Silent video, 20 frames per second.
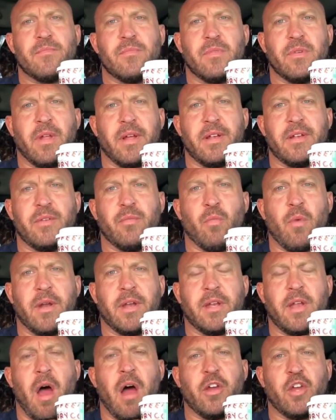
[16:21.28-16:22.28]
like
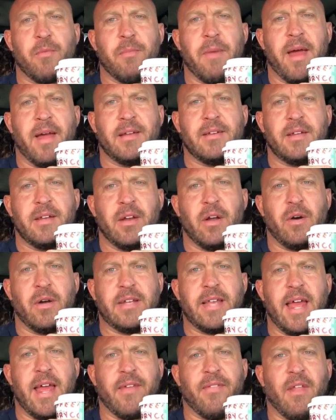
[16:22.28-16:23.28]
want to document, you know,
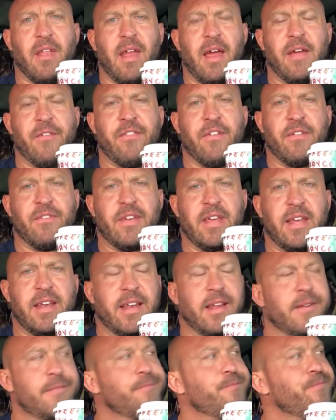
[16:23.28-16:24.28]
a day in the life of
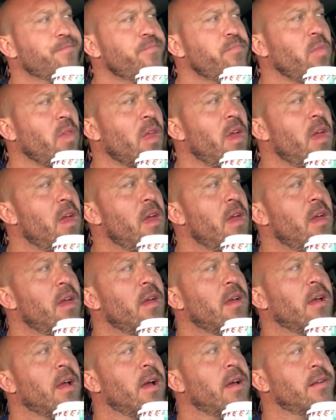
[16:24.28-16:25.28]
eating.
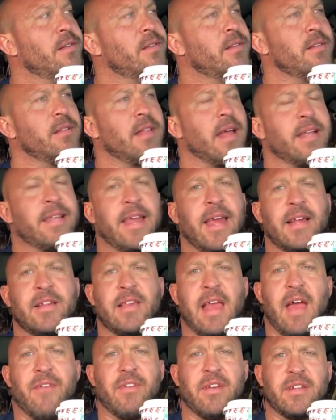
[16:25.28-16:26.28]
Guys, that
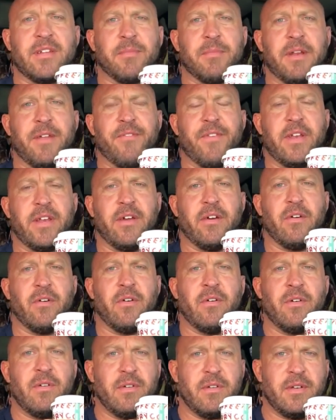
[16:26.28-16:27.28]
takes having somebody
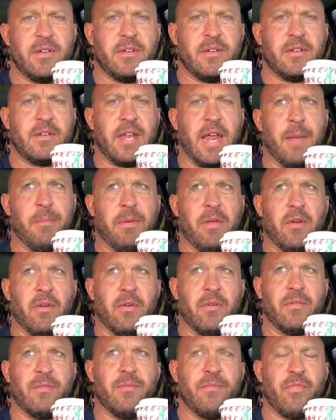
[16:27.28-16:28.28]
videotape
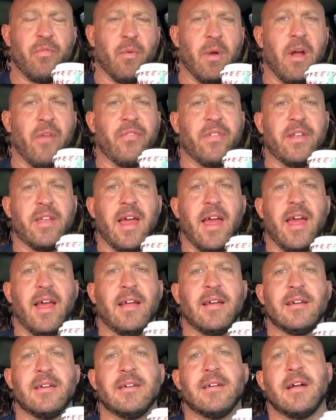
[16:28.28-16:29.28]
you throughout the
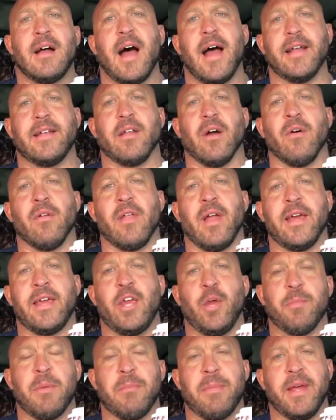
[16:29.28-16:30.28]
day. I don't like
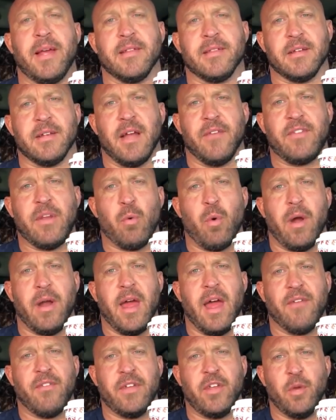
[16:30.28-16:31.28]
human beings enough to
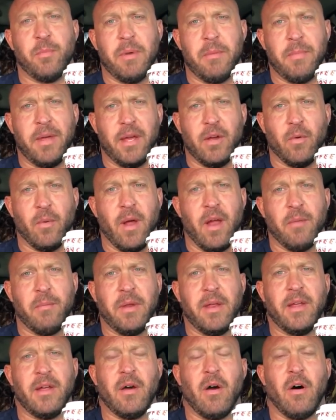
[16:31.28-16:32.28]
want to have a human being around
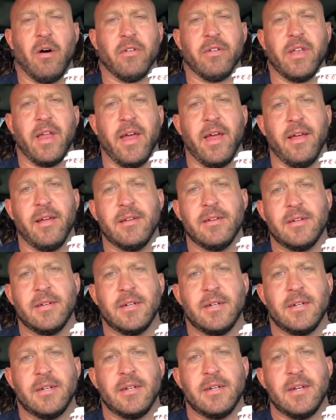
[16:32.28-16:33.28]
me all day.
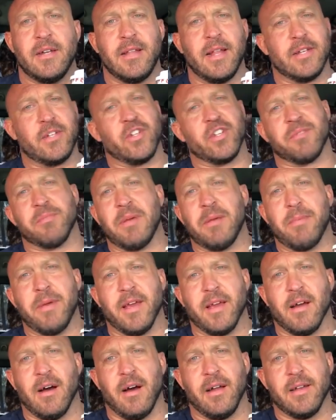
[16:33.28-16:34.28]
And that's just me
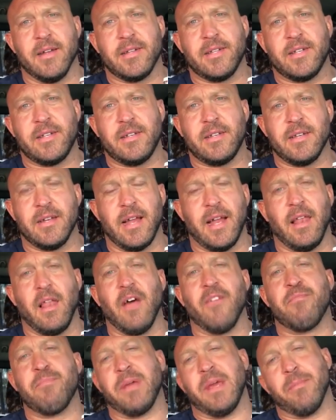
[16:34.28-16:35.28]
being honest. And I
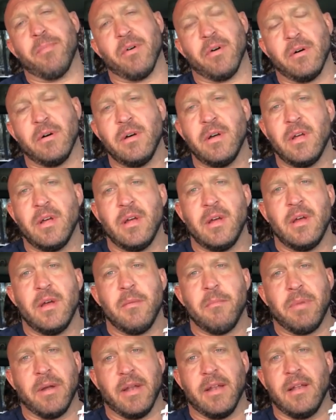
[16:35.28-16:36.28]
love people,
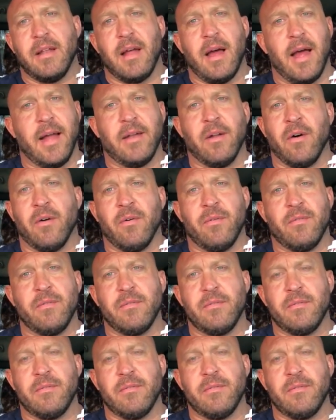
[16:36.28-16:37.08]
but I don't,